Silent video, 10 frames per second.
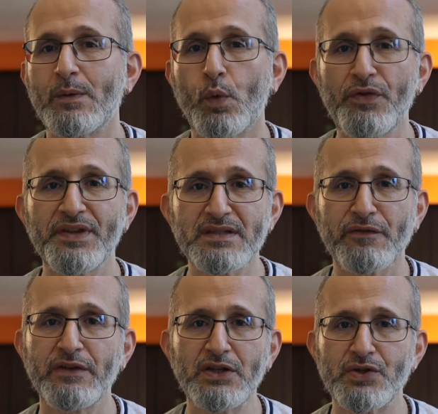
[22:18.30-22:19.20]
would this
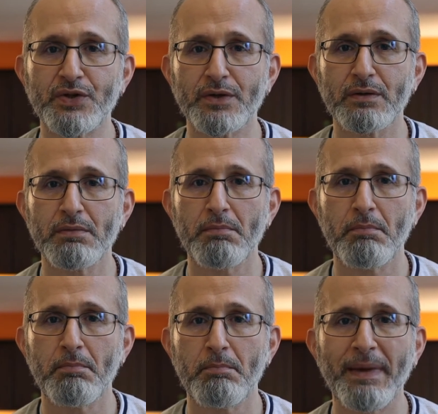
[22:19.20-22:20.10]
feature
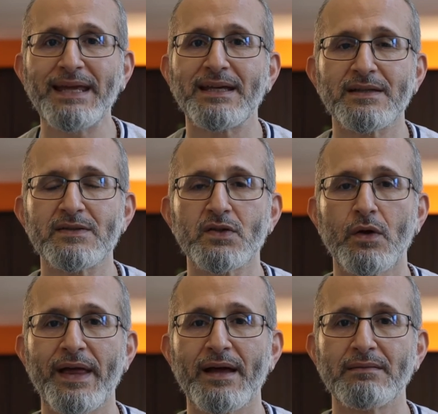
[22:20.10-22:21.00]
make it
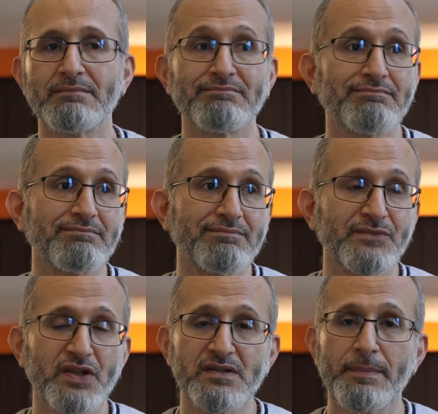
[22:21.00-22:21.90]
so that
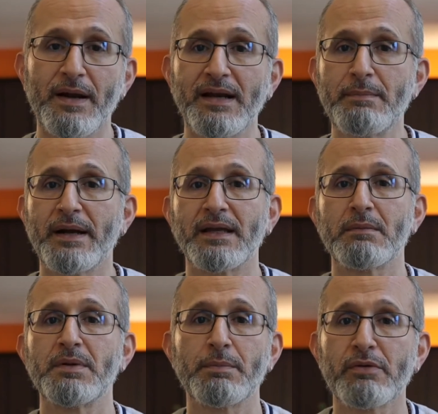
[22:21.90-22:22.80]
just about anybody
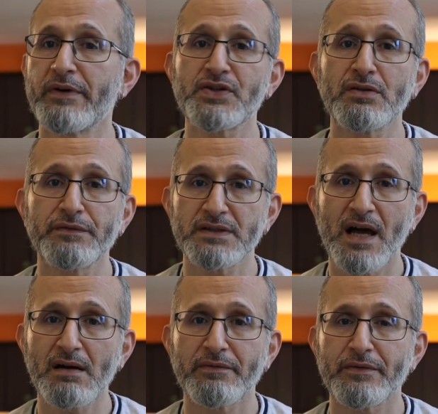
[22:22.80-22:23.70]
could be a professional
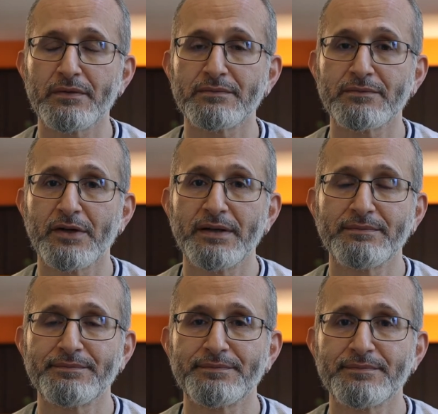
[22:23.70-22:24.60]
photographer, right?
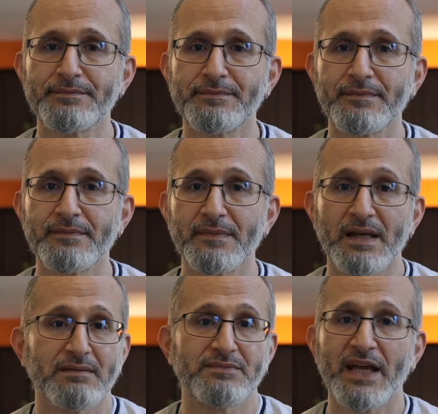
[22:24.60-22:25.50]

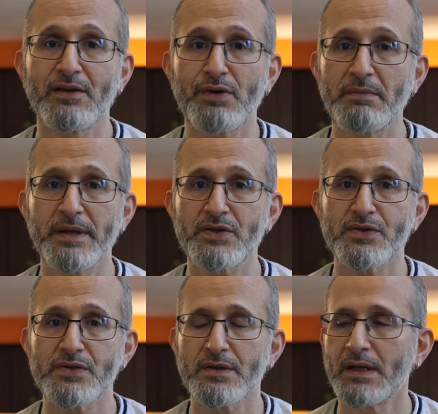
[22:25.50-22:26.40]
And take great
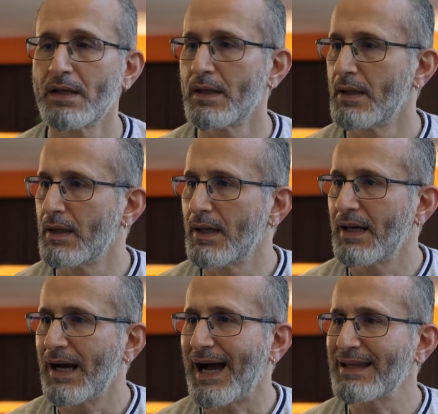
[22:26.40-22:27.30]
pictures?
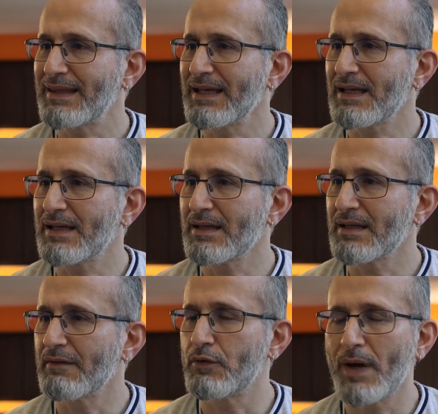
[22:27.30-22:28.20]
I think,
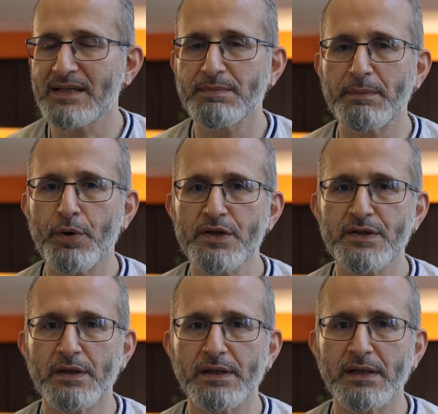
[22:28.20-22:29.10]
if you ask me
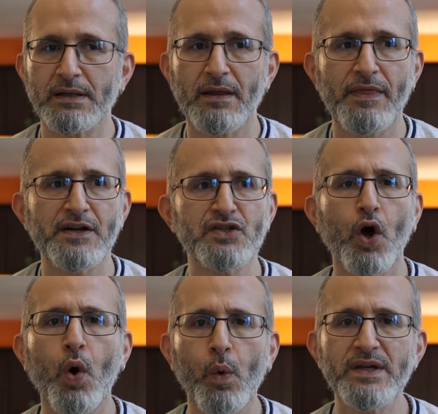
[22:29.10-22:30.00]
personally,
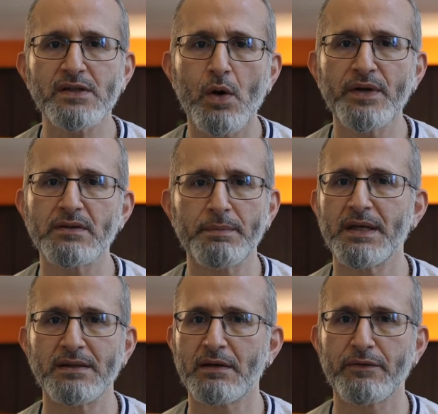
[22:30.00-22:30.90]
there's always going to be
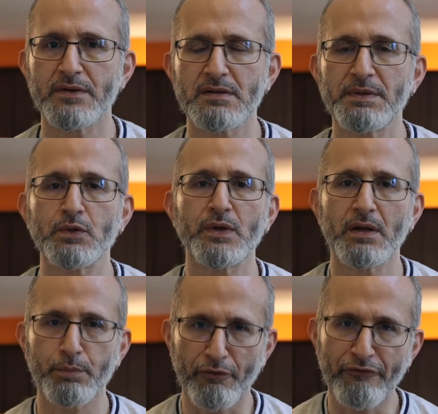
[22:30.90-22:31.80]
a difference between
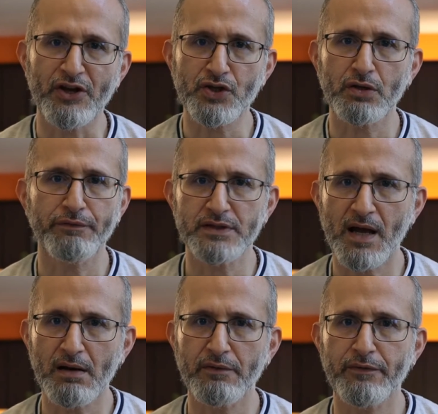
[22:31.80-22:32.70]
a professional
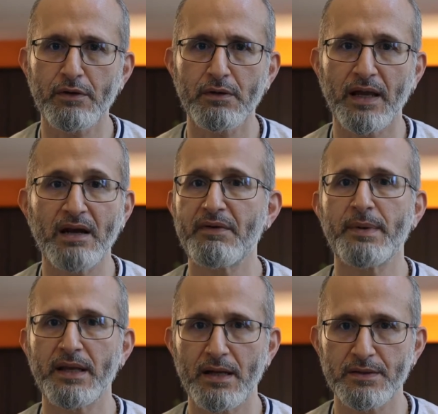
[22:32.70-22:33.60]
photographer and
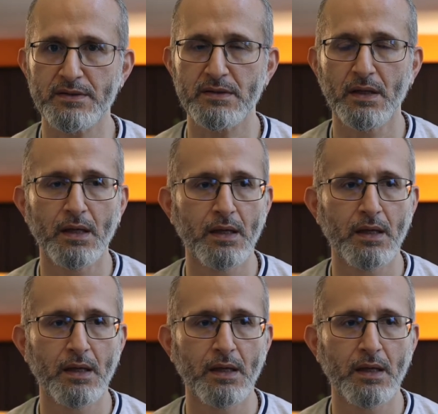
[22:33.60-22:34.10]
everybody else.